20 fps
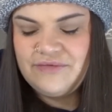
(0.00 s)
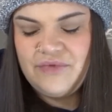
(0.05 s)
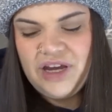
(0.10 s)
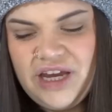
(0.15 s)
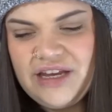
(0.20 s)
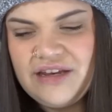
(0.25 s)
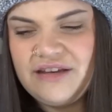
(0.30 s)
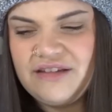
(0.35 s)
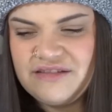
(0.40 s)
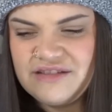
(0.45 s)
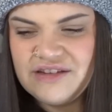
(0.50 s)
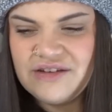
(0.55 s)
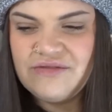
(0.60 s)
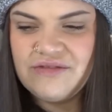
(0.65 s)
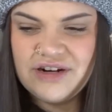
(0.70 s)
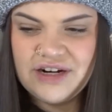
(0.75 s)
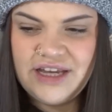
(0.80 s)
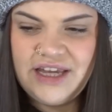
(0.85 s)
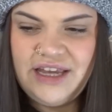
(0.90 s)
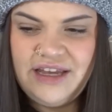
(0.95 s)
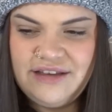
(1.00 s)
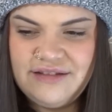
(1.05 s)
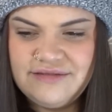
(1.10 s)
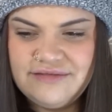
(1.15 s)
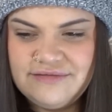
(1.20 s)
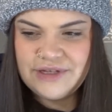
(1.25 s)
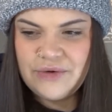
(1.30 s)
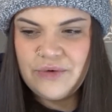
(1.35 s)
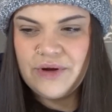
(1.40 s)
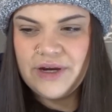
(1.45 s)
We could use a quirky,
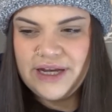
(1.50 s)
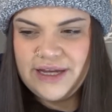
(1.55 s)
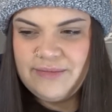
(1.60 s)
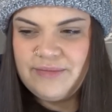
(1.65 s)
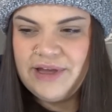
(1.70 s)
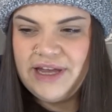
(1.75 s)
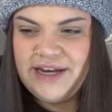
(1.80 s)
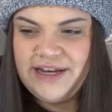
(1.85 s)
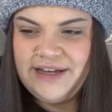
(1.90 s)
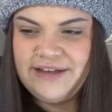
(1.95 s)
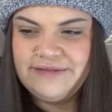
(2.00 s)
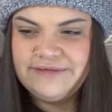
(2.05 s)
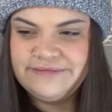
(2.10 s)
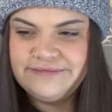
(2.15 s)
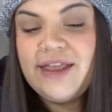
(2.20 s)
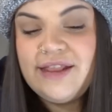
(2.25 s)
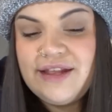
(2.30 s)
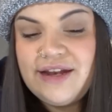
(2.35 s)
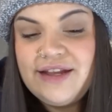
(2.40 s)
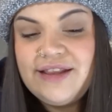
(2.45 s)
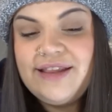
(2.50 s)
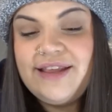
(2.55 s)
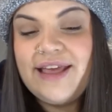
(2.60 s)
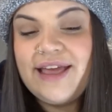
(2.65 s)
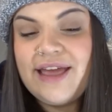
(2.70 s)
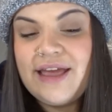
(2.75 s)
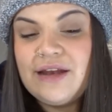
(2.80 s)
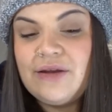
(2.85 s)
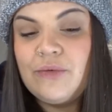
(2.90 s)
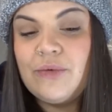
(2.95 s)
quirky Betty. And then at
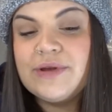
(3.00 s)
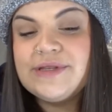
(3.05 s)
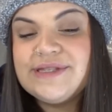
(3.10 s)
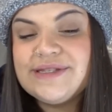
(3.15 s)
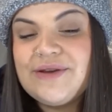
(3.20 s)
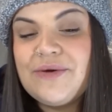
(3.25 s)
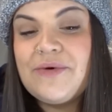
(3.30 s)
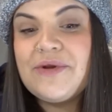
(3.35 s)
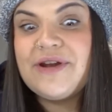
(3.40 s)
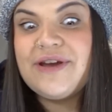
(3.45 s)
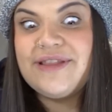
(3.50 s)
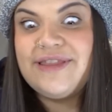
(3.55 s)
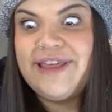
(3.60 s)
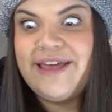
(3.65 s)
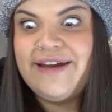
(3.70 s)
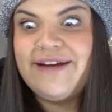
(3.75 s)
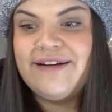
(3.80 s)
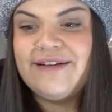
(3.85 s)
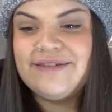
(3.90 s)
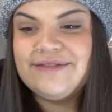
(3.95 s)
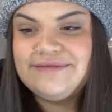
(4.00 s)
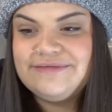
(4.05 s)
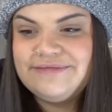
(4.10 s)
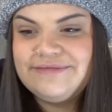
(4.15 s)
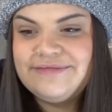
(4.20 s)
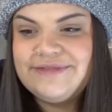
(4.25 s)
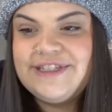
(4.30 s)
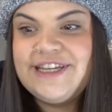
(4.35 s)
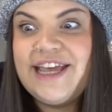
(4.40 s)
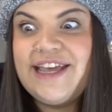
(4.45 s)
the end, what's going on there?
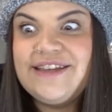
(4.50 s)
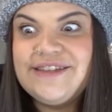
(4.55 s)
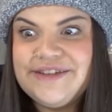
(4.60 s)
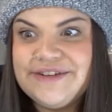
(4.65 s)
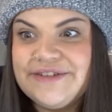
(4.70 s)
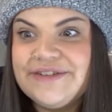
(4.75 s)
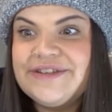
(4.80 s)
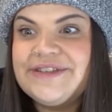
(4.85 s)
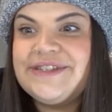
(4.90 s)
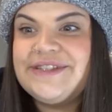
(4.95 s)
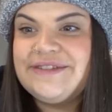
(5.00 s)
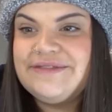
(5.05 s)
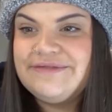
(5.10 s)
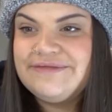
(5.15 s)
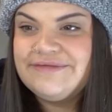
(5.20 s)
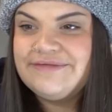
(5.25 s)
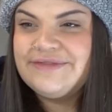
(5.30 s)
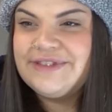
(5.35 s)
Tasers.